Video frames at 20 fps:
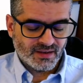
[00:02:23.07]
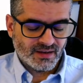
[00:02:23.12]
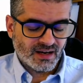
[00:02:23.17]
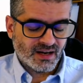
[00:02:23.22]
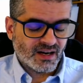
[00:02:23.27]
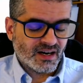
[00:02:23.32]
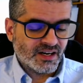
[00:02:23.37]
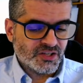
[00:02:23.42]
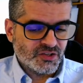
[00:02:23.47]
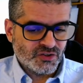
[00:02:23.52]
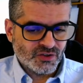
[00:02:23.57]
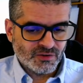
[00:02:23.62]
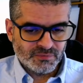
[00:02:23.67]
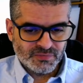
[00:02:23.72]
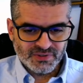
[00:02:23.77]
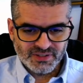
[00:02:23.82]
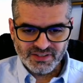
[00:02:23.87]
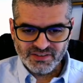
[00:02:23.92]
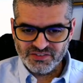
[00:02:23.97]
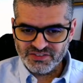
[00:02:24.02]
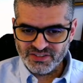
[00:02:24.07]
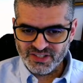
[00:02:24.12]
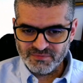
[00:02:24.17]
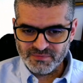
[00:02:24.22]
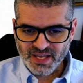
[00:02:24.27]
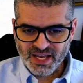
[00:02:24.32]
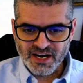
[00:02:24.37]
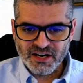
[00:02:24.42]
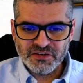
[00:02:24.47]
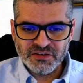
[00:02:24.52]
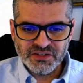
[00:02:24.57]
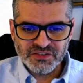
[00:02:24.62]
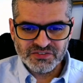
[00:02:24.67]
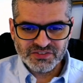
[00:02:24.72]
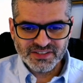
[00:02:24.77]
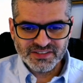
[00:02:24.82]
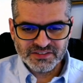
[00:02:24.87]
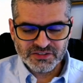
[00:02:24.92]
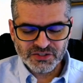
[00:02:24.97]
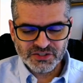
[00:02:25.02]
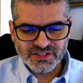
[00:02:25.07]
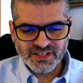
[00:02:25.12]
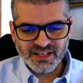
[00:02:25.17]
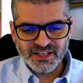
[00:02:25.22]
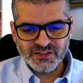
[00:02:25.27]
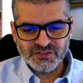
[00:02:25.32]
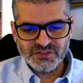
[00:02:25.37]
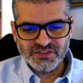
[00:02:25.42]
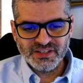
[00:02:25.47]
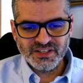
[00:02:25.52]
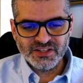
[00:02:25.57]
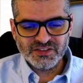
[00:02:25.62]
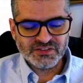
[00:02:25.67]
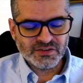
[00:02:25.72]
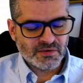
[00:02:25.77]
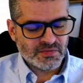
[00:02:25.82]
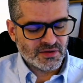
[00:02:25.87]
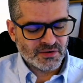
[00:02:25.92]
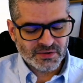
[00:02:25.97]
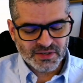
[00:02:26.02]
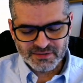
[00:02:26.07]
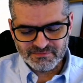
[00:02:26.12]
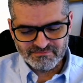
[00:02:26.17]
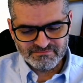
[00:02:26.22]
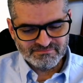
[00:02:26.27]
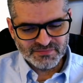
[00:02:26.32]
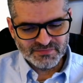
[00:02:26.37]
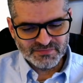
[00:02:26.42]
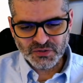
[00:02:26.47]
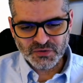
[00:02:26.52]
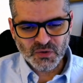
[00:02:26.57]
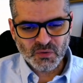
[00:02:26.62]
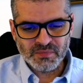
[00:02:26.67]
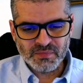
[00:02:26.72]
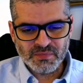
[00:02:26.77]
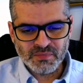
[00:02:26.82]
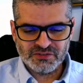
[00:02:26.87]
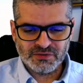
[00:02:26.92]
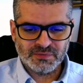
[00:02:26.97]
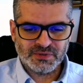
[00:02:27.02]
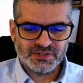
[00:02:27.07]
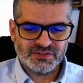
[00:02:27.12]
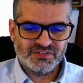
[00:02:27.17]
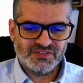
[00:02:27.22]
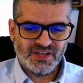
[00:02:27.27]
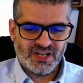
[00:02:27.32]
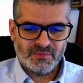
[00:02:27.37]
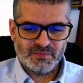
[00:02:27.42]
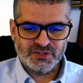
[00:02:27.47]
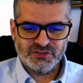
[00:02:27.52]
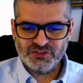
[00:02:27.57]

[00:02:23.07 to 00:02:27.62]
arguably Sam Harris entertains this, although I don't know much about Sam.